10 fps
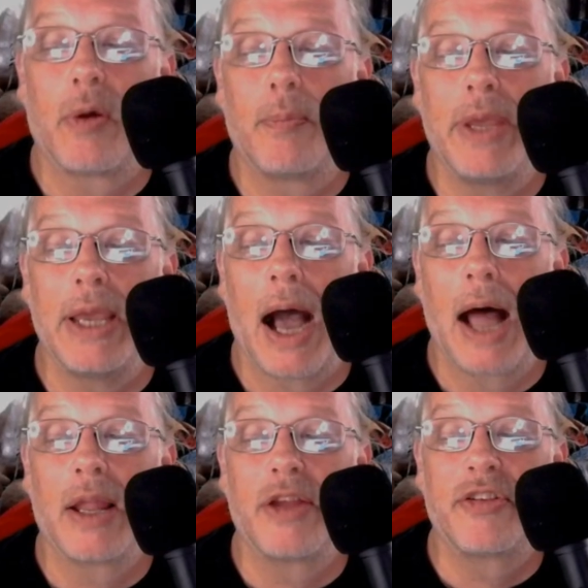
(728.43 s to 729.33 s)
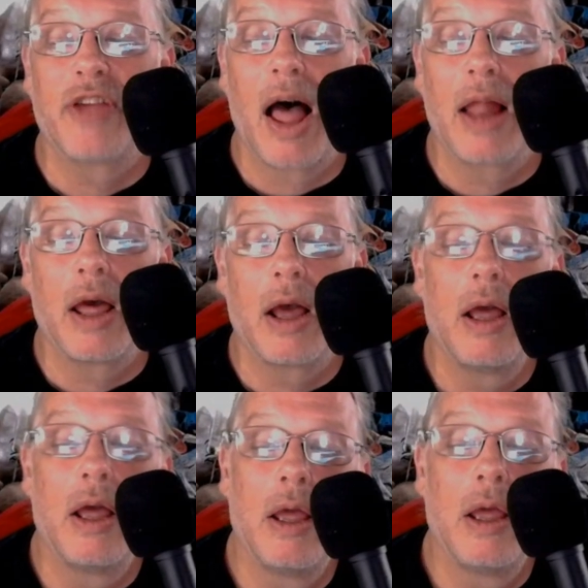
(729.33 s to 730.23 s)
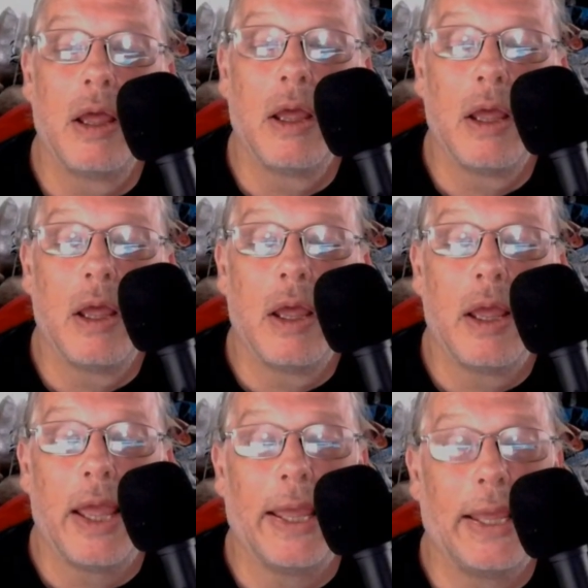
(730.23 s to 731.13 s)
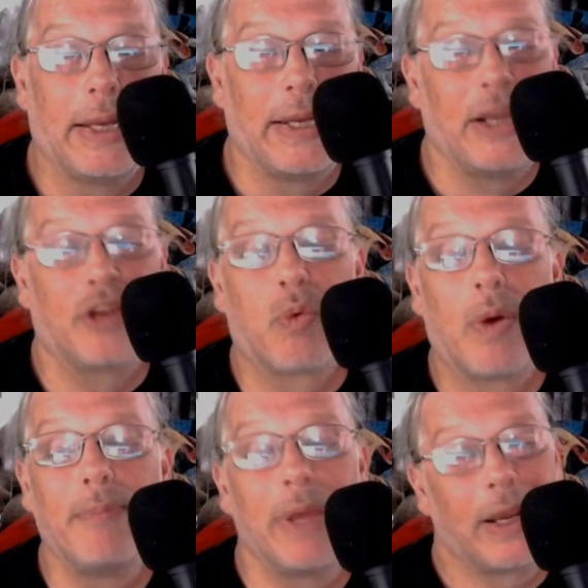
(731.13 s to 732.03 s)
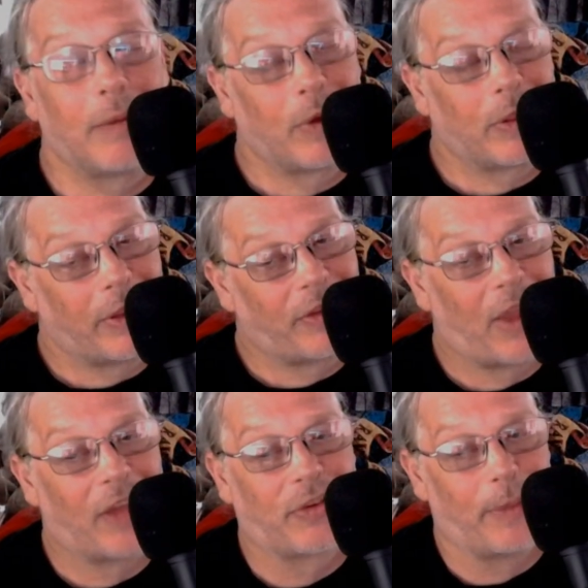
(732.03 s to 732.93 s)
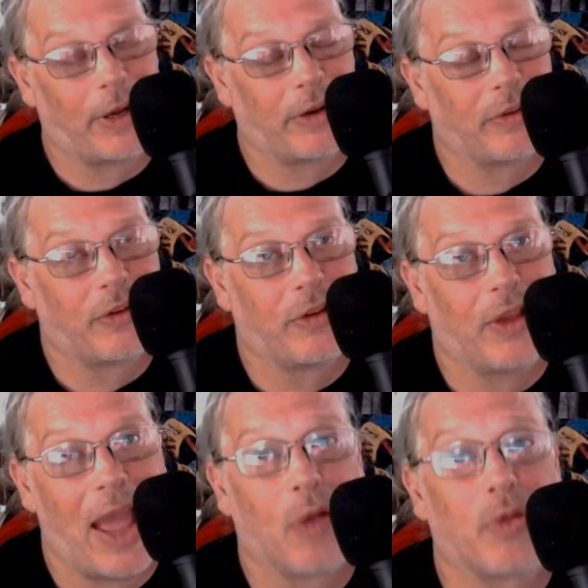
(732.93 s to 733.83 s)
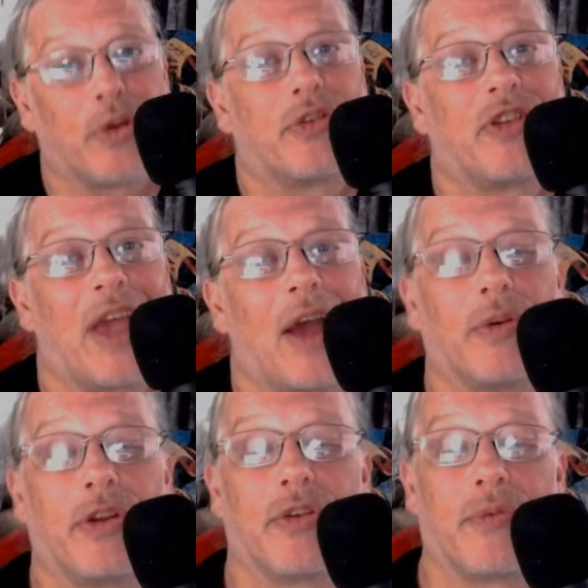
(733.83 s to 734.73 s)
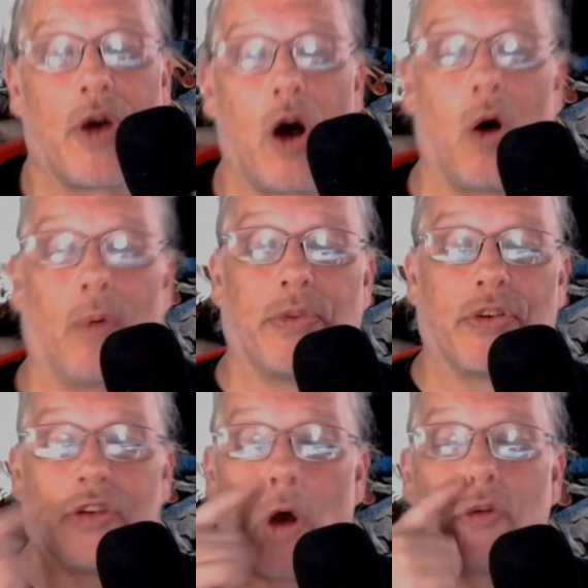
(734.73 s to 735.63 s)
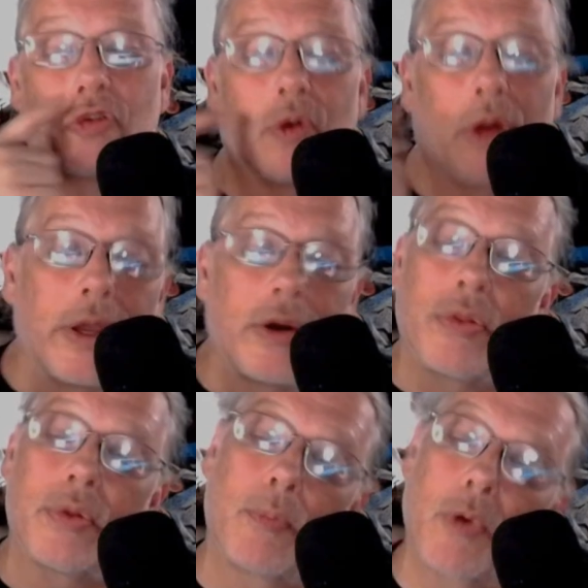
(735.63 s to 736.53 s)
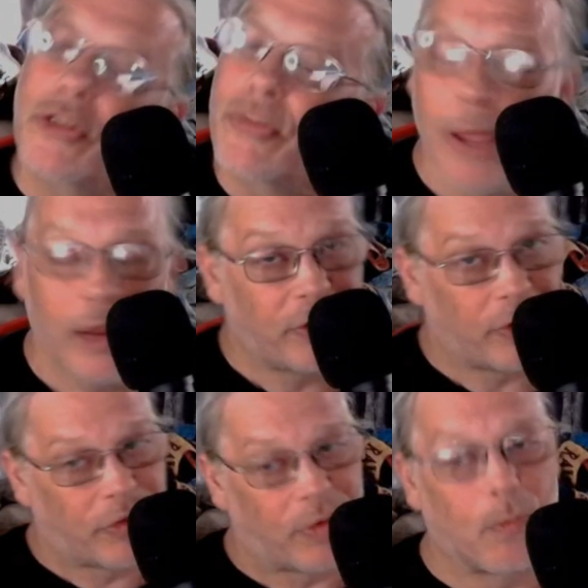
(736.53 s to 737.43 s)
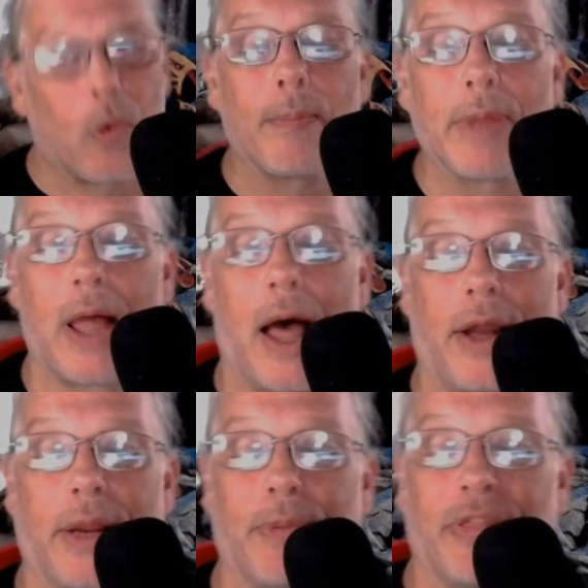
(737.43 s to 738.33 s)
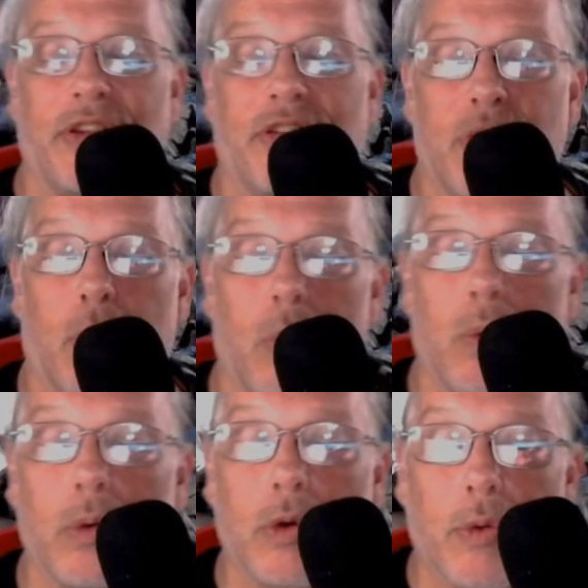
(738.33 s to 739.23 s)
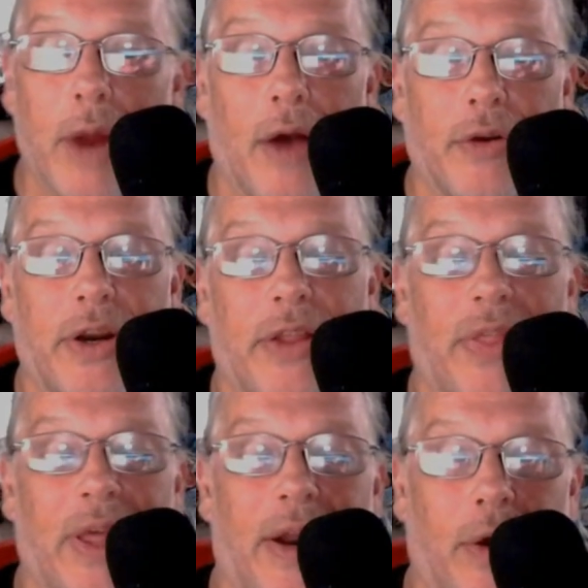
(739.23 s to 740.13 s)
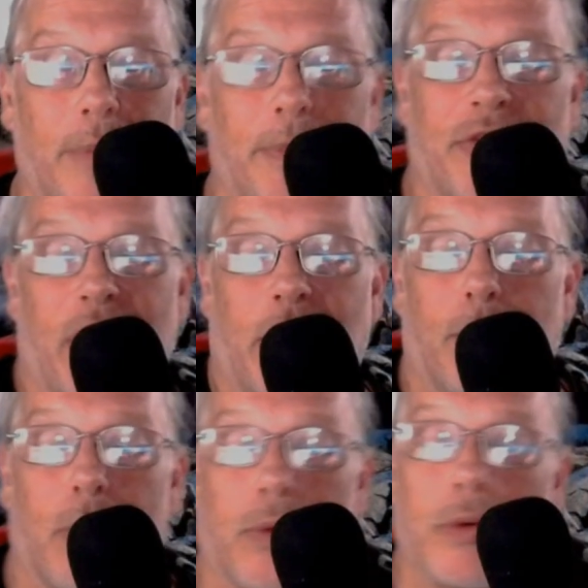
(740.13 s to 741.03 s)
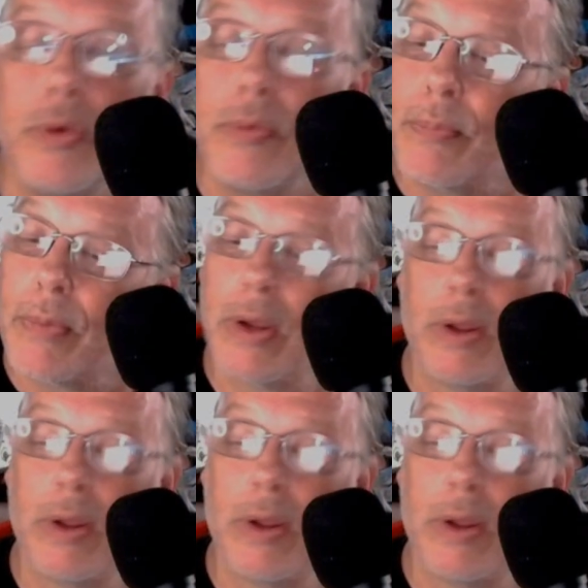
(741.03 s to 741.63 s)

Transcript: LP, A La Sala, and each one being really a testament to how their sound has evolved. Their songs are lighter, they're more spacious, they're more melodic, but they still grounded in that unmistakable groove.